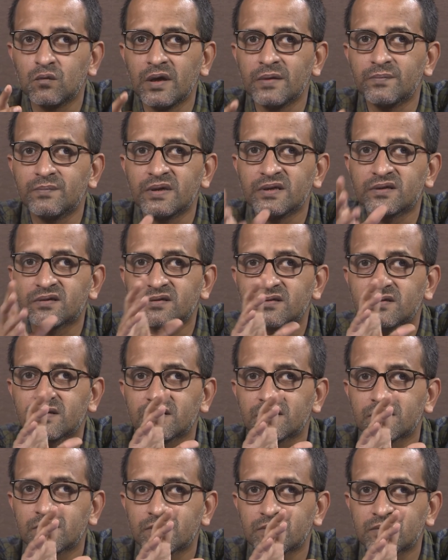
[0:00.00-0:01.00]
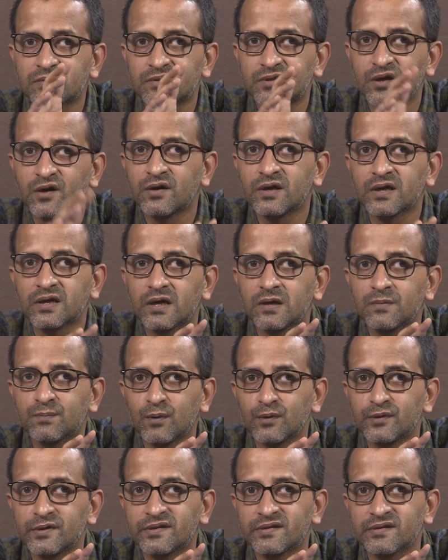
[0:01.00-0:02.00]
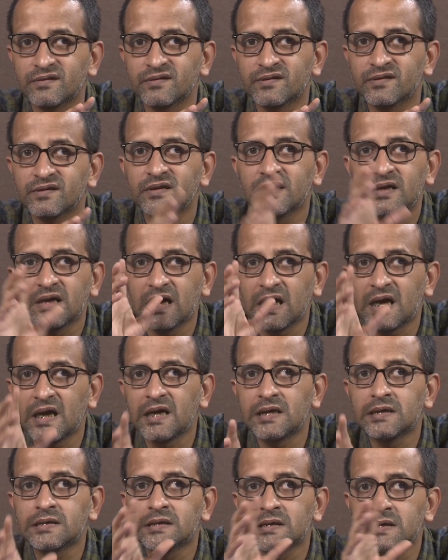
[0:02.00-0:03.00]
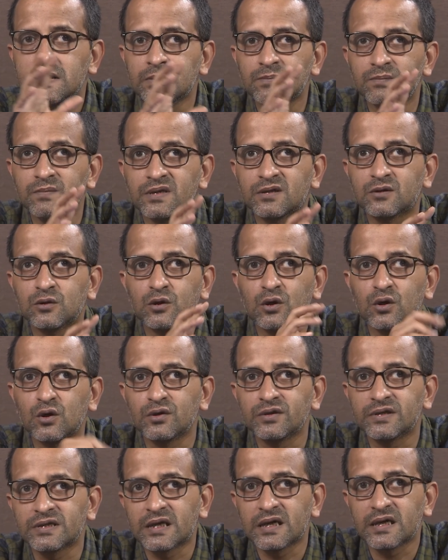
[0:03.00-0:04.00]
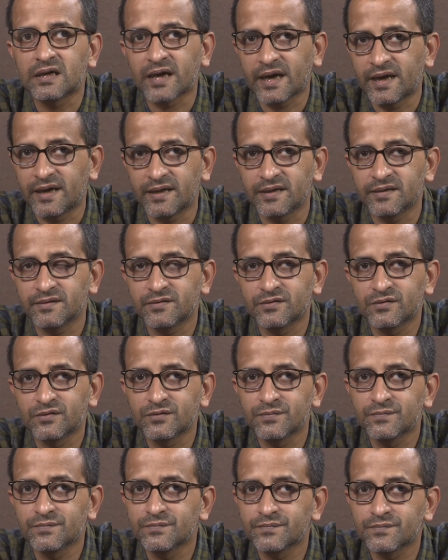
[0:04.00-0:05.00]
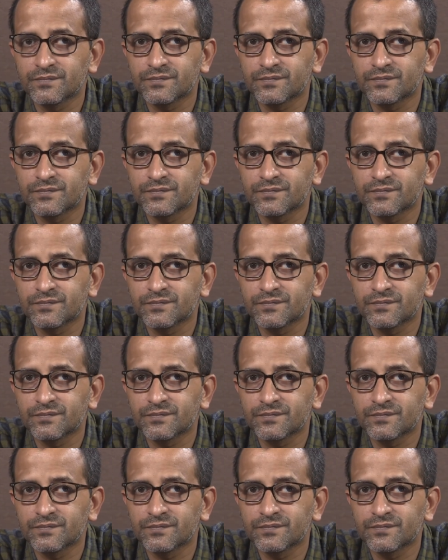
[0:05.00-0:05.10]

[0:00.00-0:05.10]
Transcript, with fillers: Weber's theoretical positions and methodological writings.